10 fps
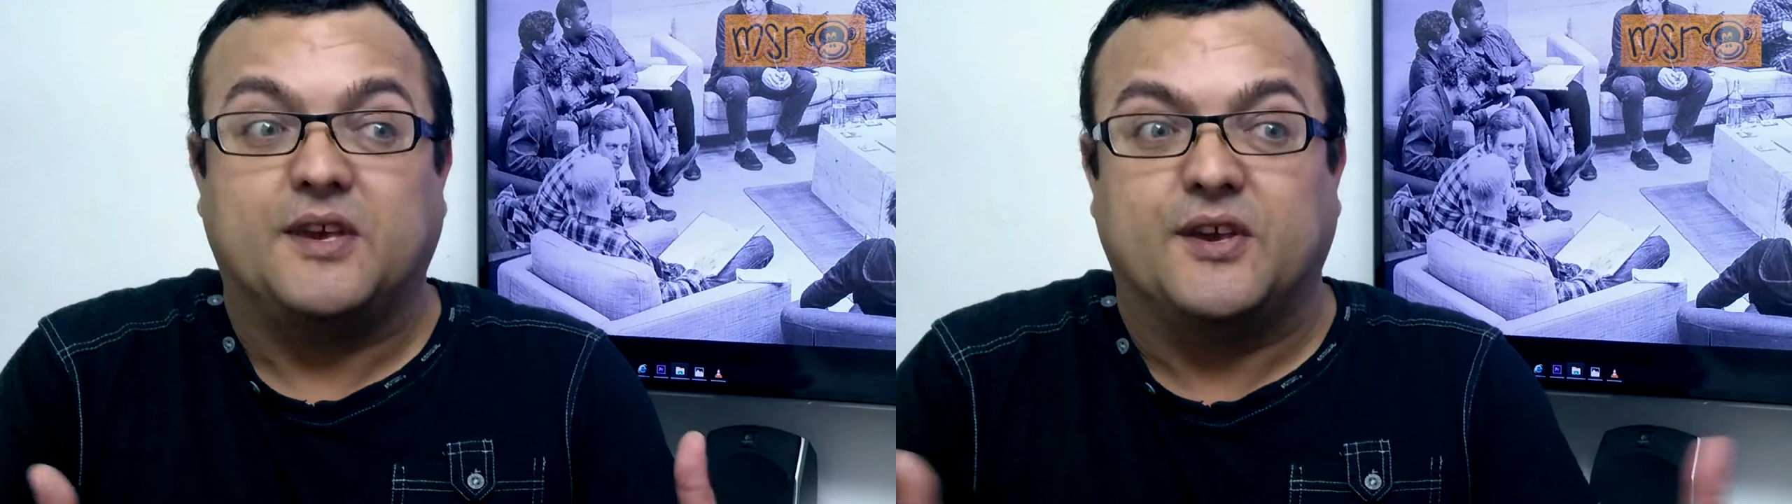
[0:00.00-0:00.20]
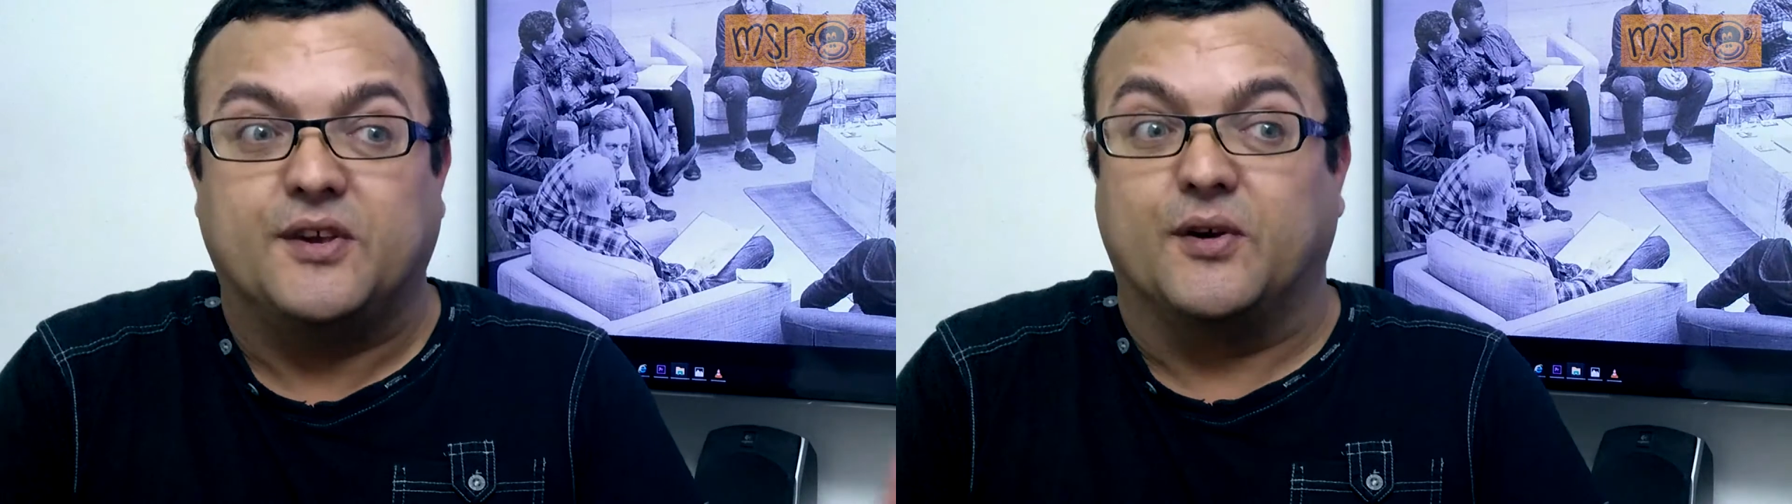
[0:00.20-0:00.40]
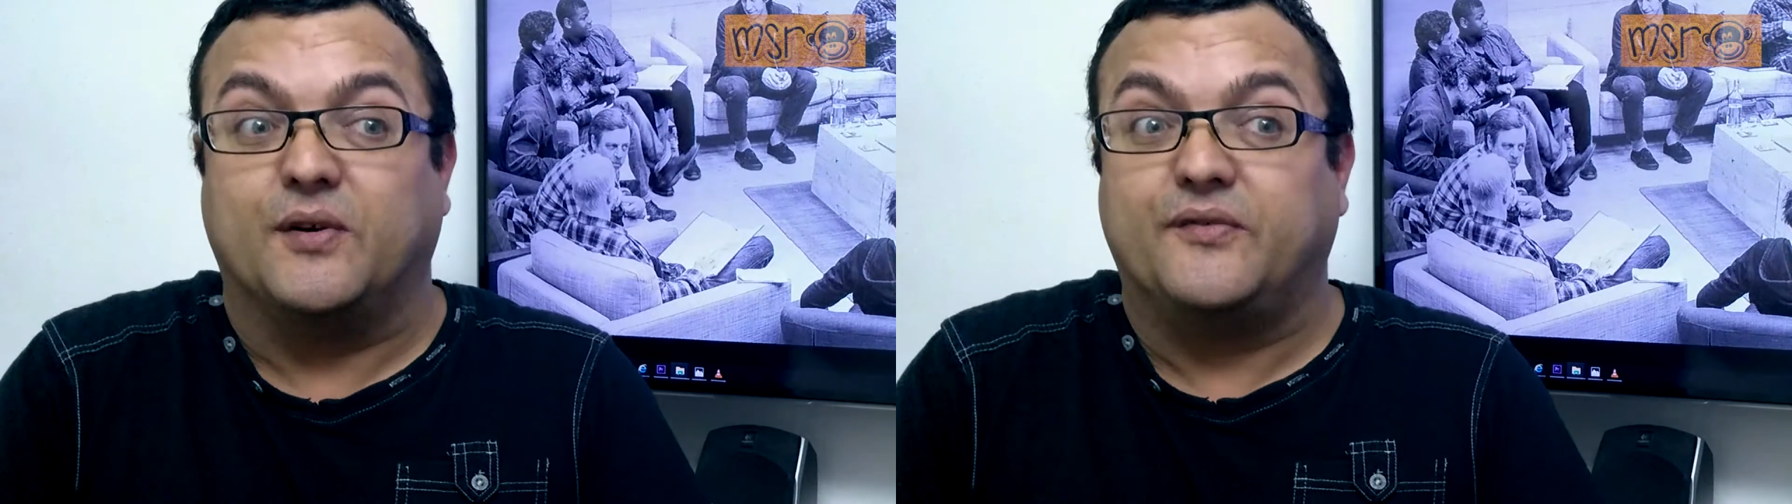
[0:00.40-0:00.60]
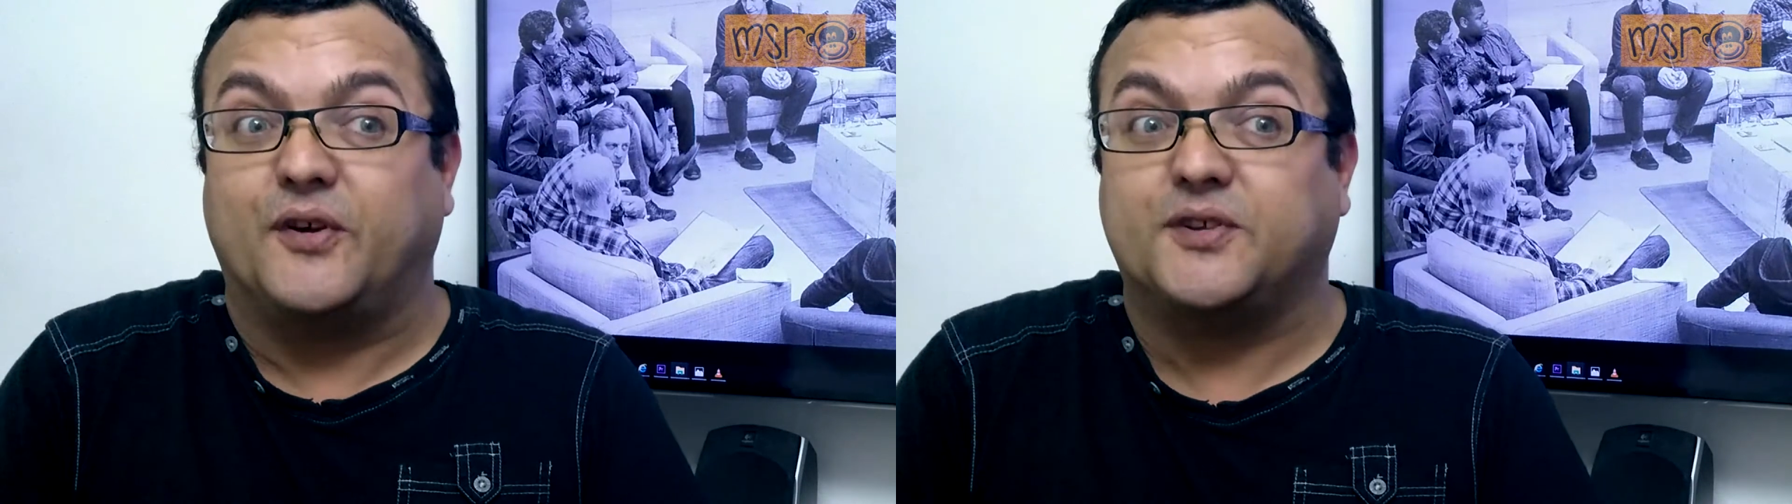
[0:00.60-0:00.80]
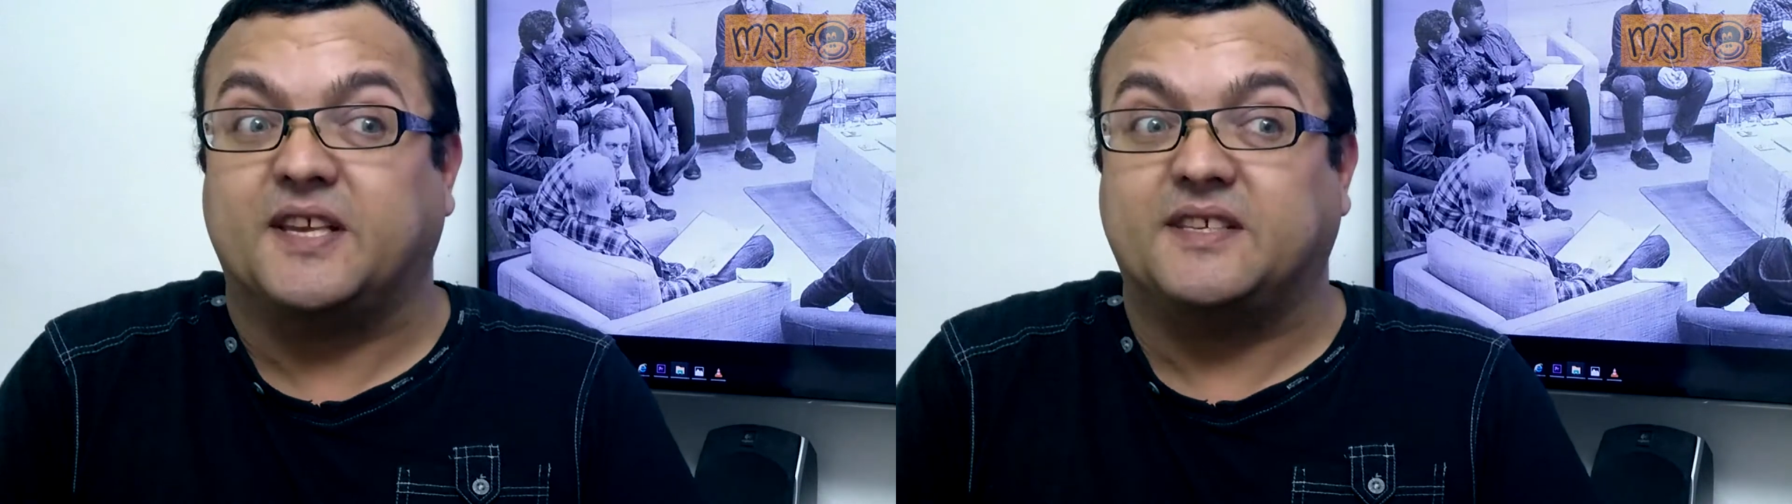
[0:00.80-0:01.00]
you're a
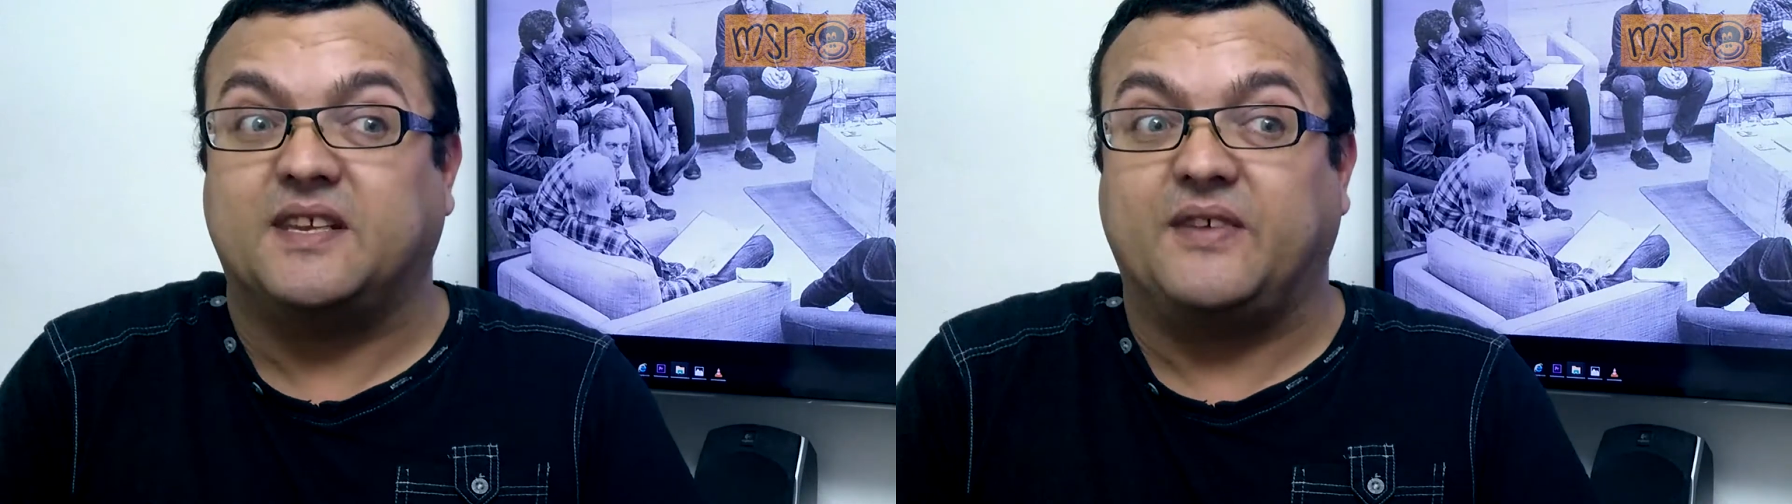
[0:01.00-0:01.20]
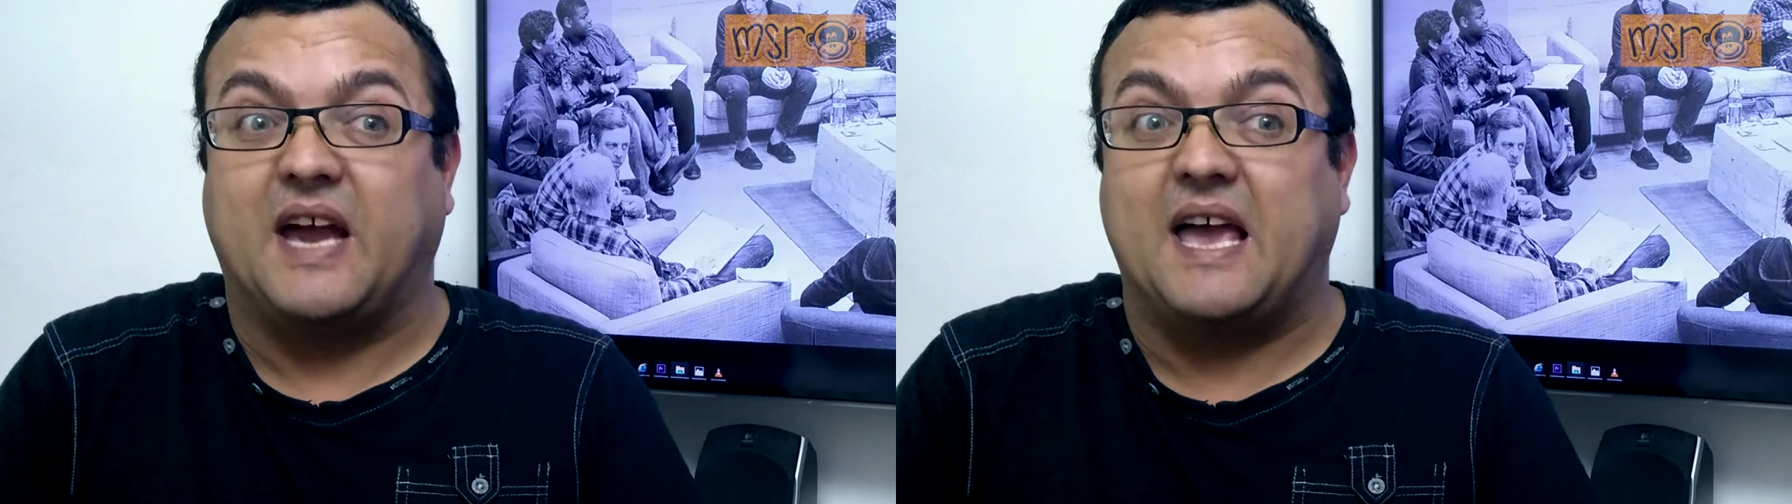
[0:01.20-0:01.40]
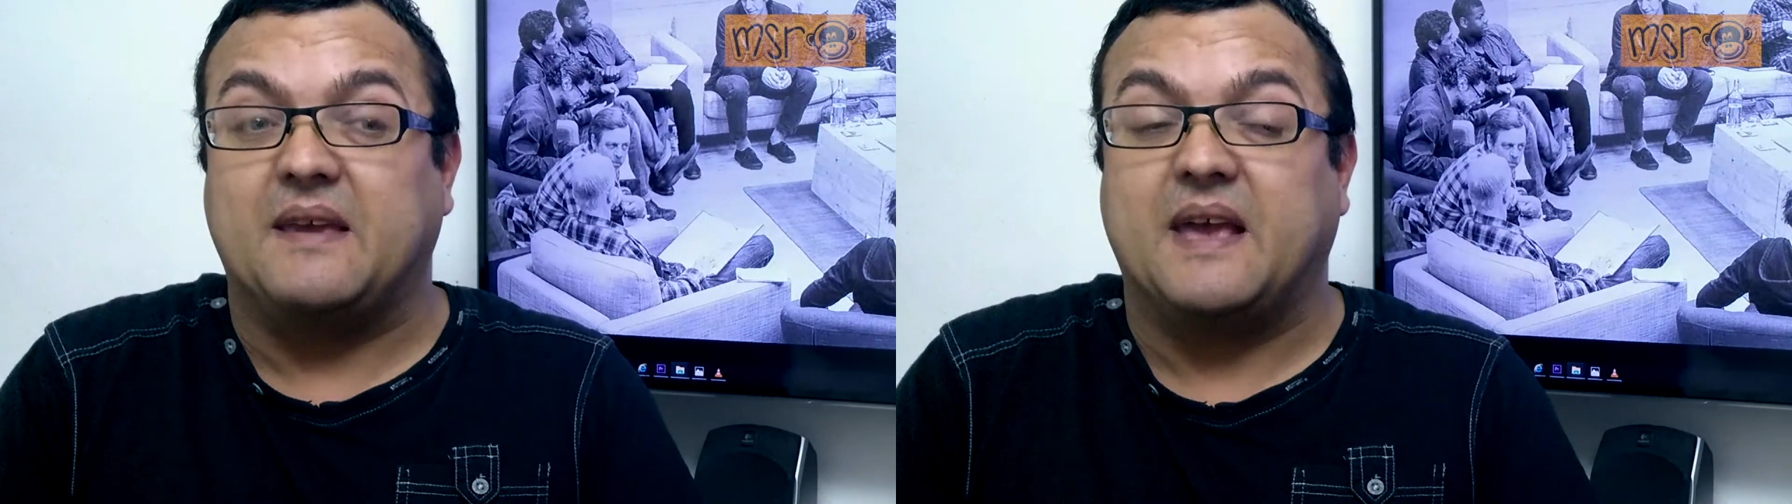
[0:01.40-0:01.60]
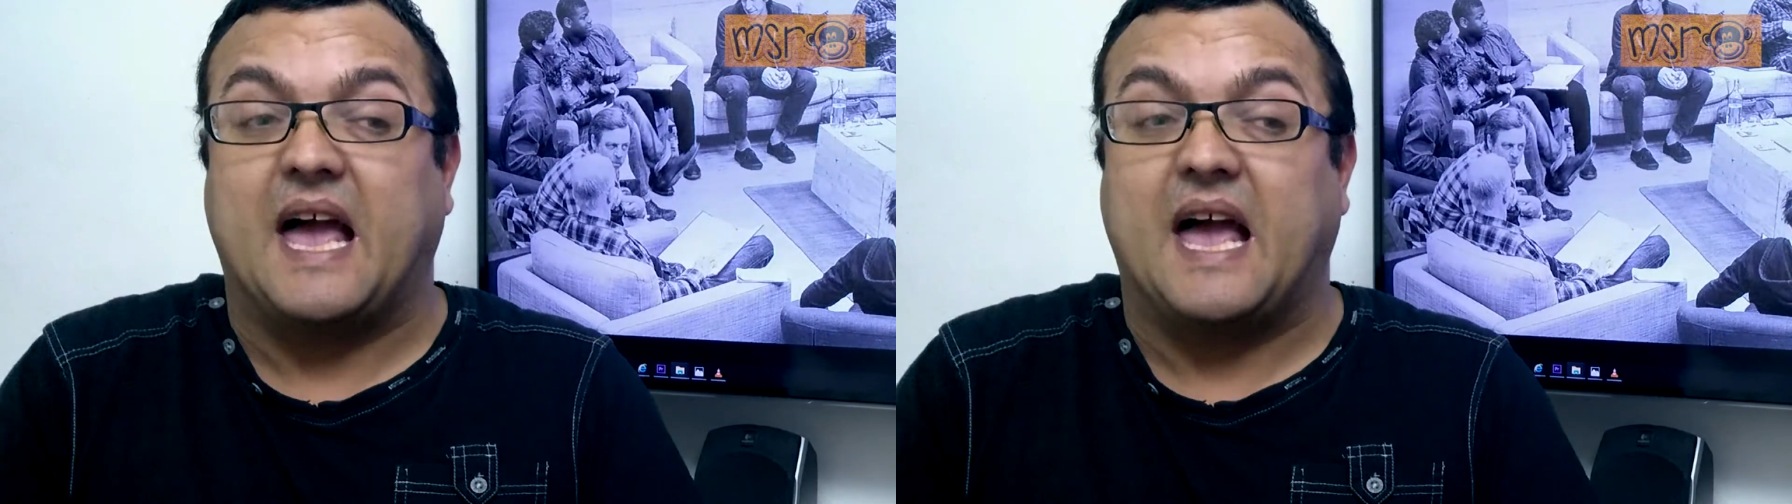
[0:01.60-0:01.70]
Force-sensitive guy